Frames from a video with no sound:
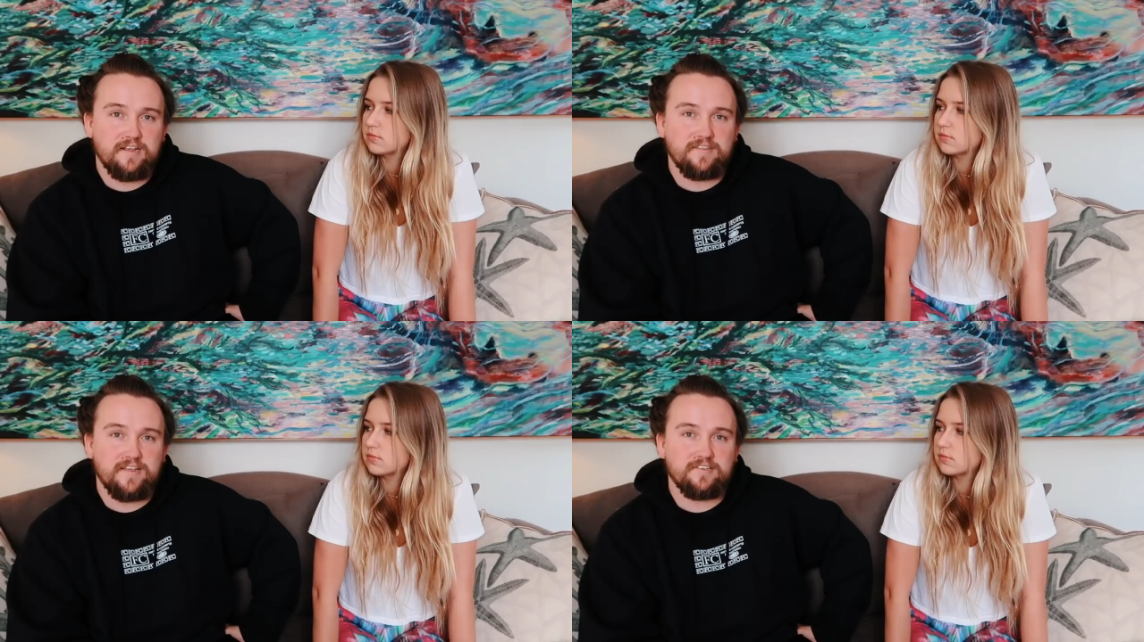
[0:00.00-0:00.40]

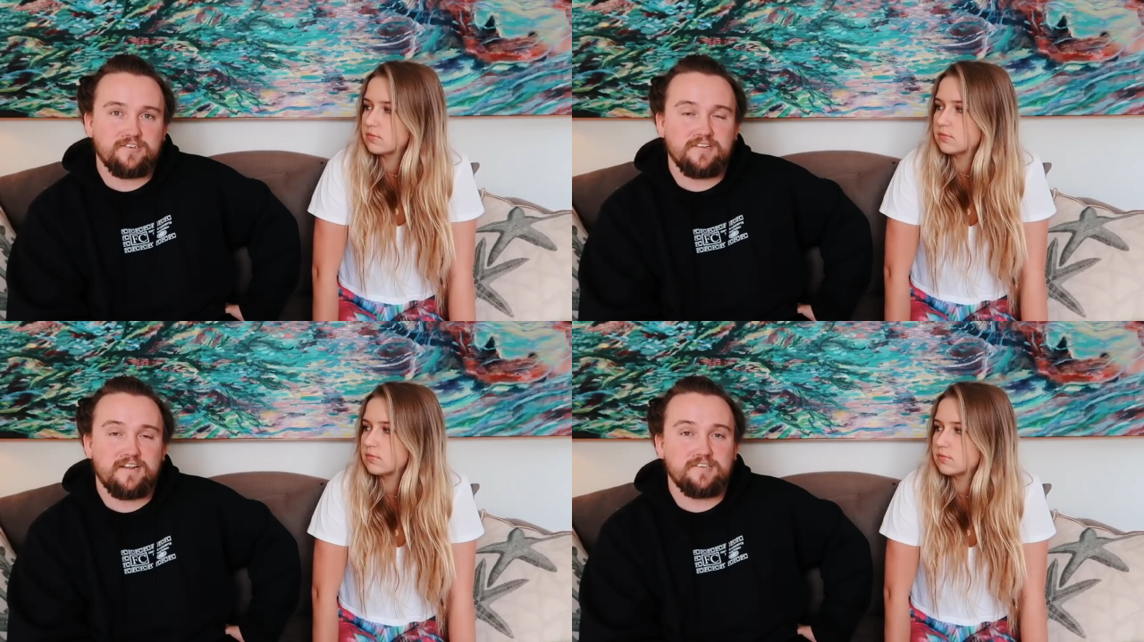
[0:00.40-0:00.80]
Speaker 1: And the
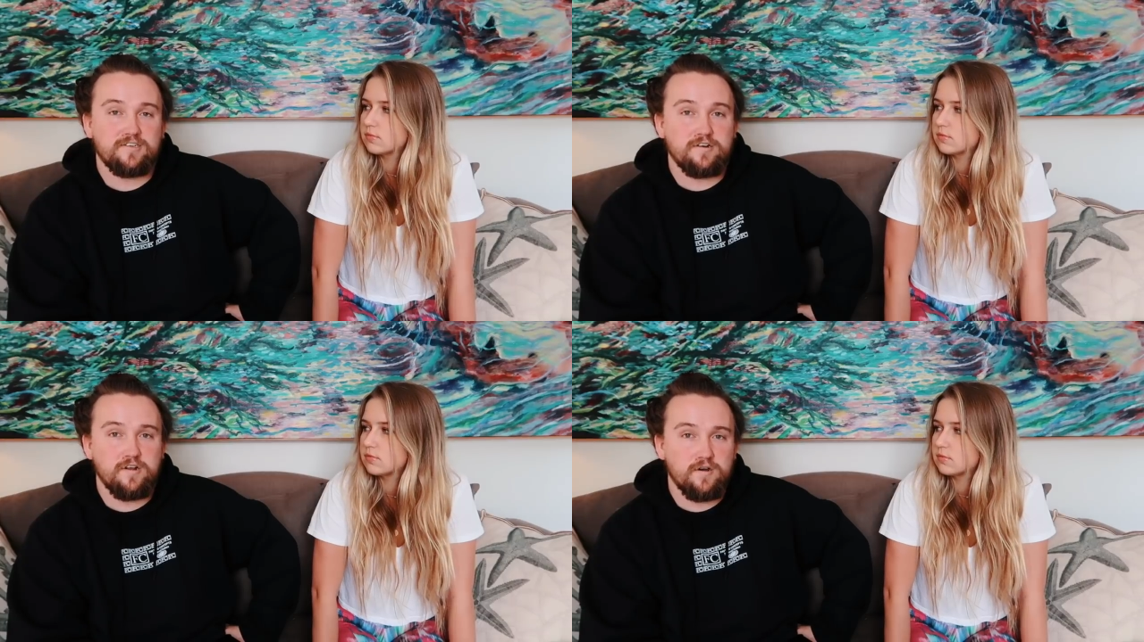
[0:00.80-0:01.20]
answer to that
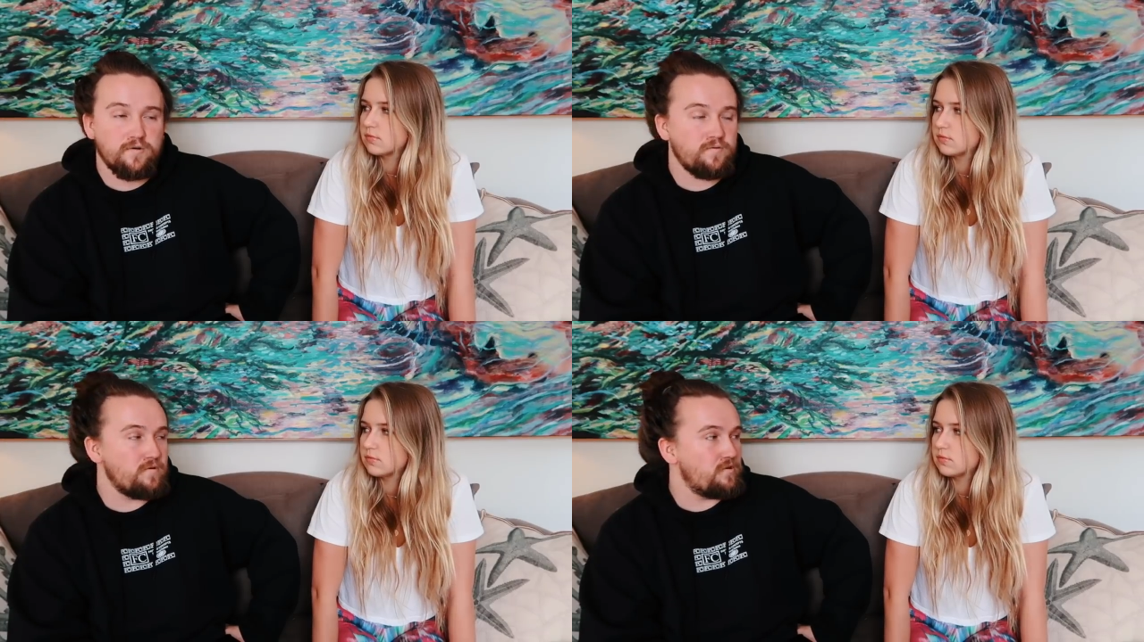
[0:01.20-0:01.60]
is
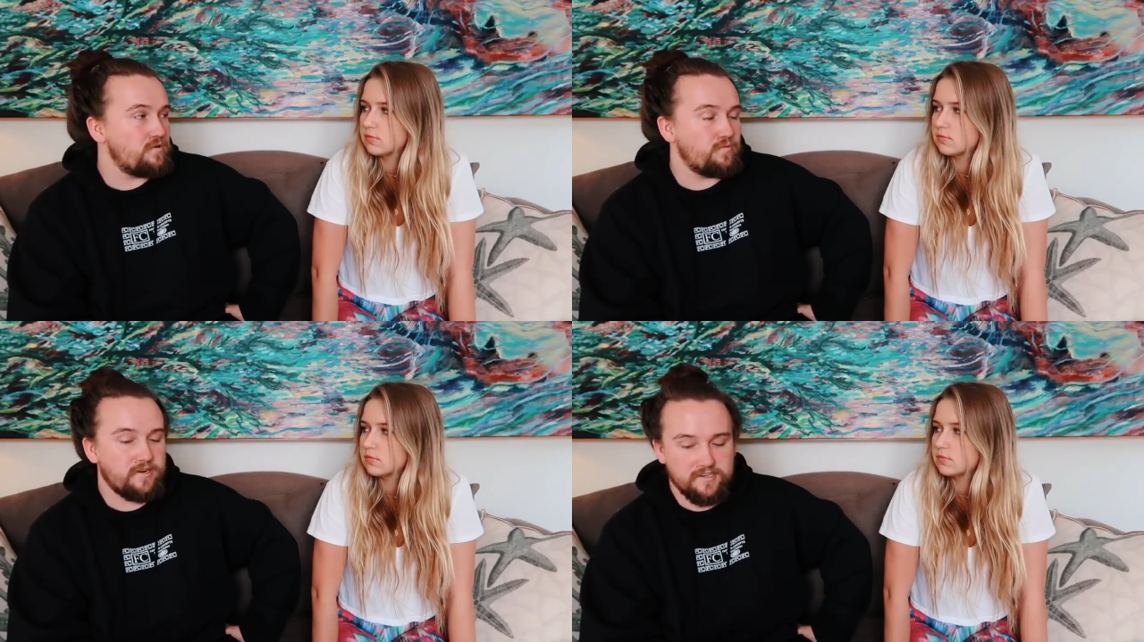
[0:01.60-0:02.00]
no.
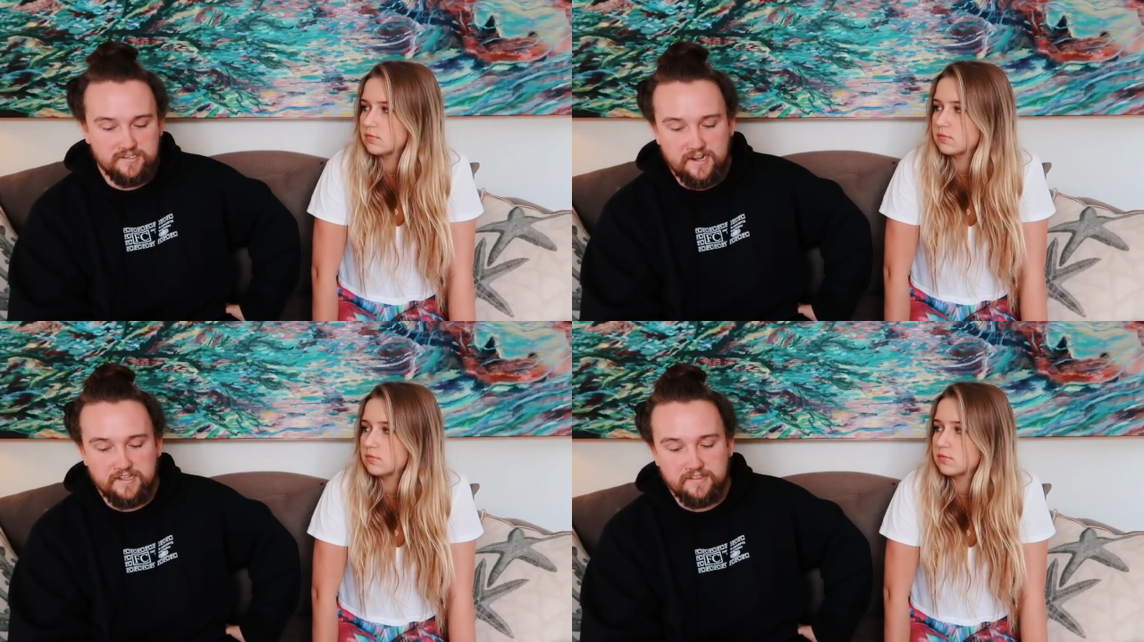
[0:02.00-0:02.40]
We
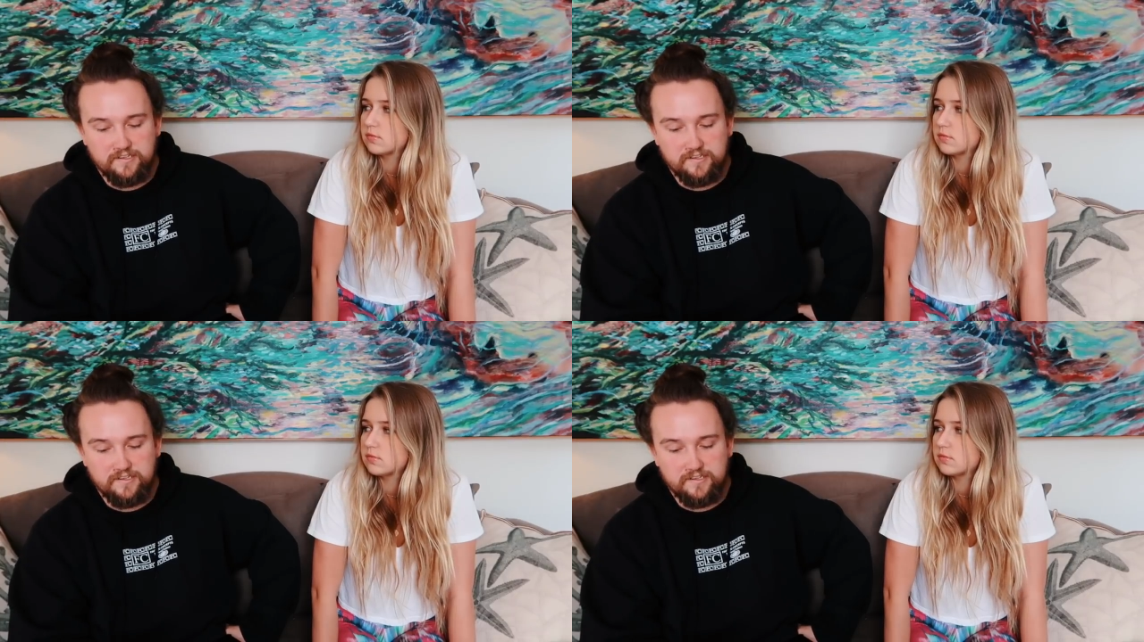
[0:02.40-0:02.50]
design